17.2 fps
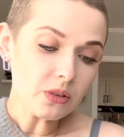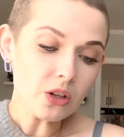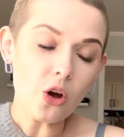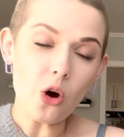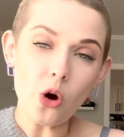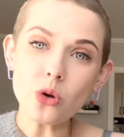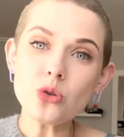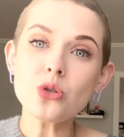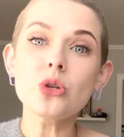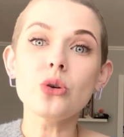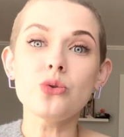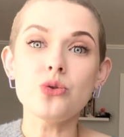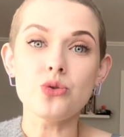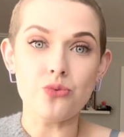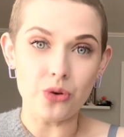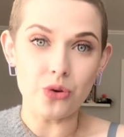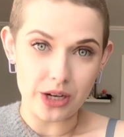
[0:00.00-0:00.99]
Also
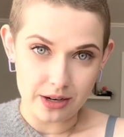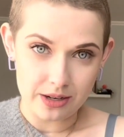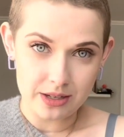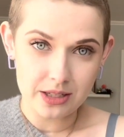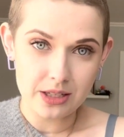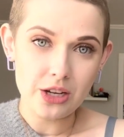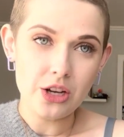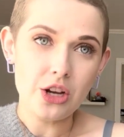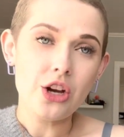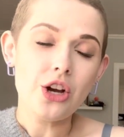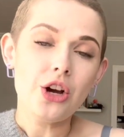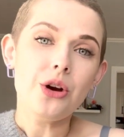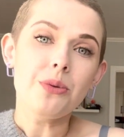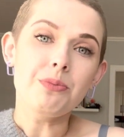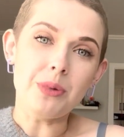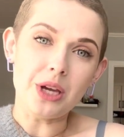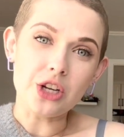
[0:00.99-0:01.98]
drinks.
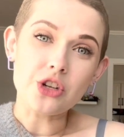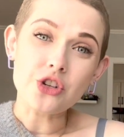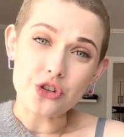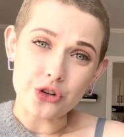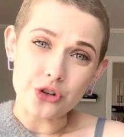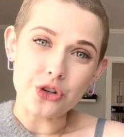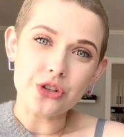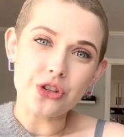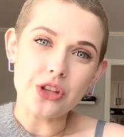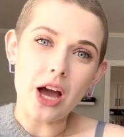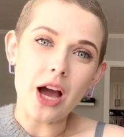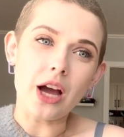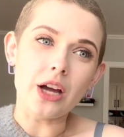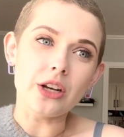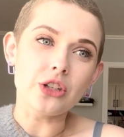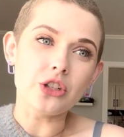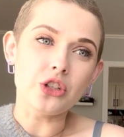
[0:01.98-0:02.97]
Make sure
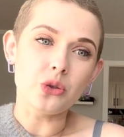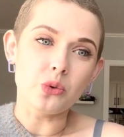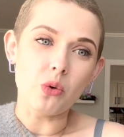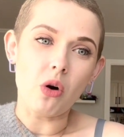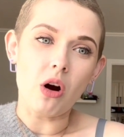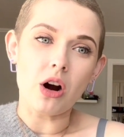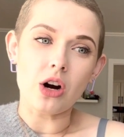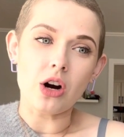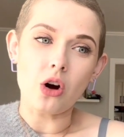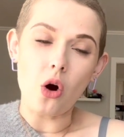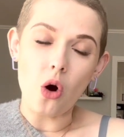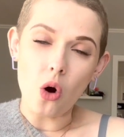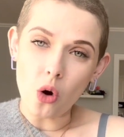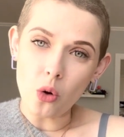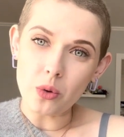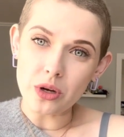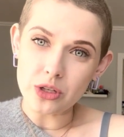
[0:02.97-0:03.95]
that you are
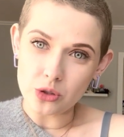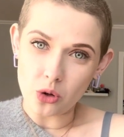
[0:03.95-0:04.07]
always,